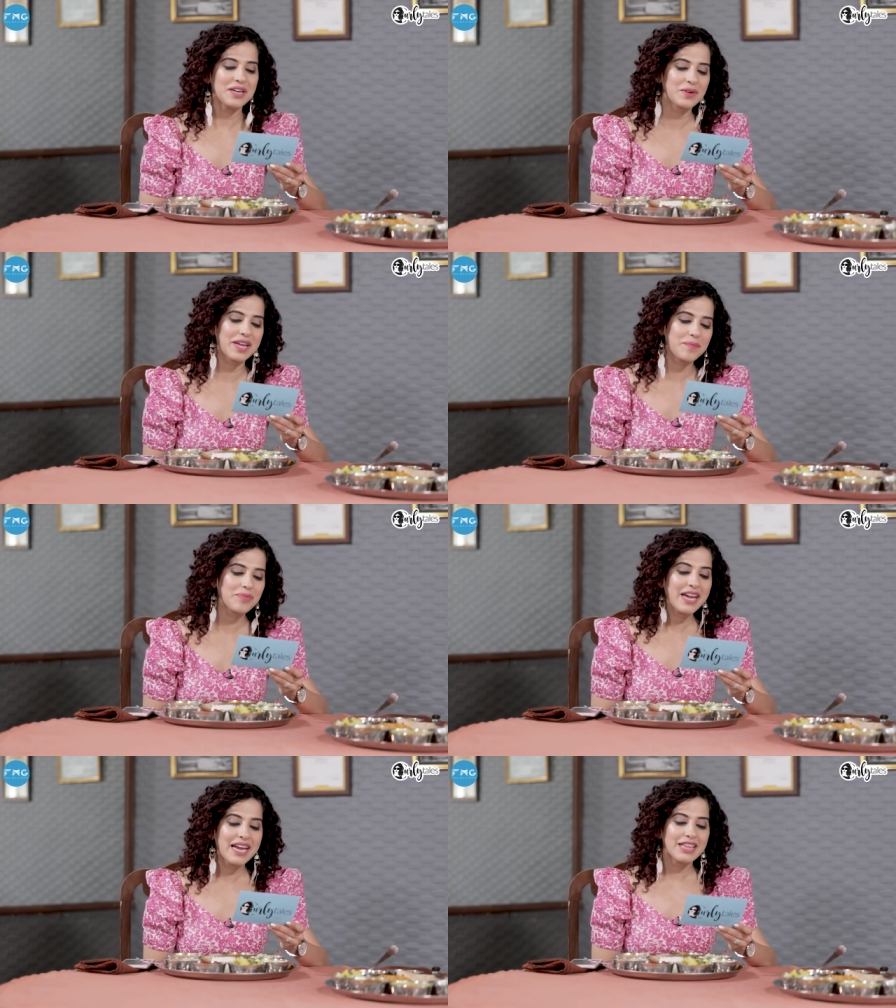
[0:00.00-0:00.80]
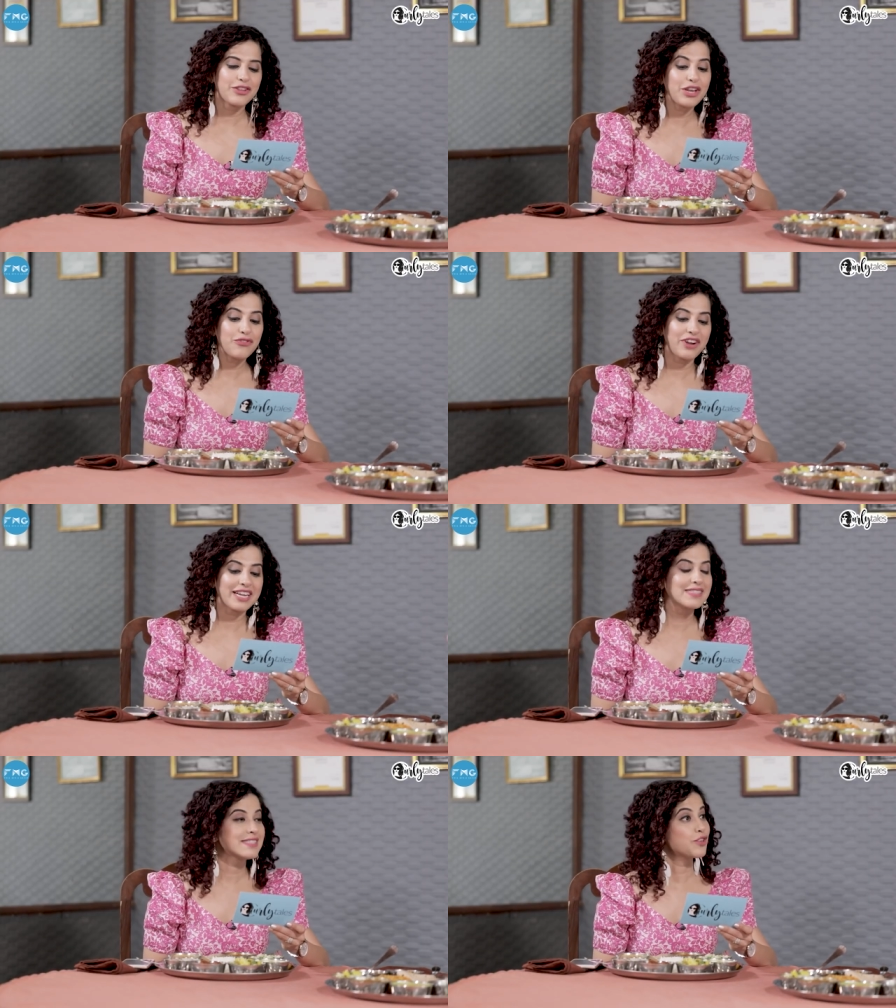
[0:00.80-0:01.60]
Okay. Three
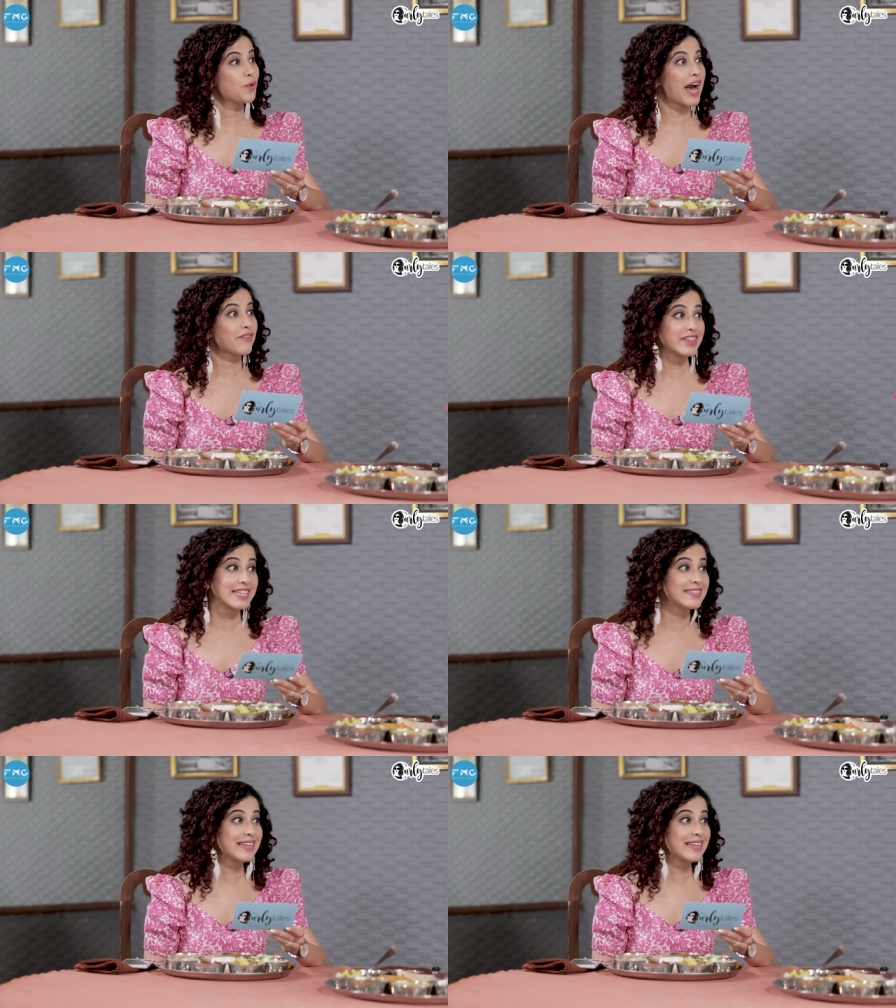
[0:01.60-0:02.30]
friends you have in the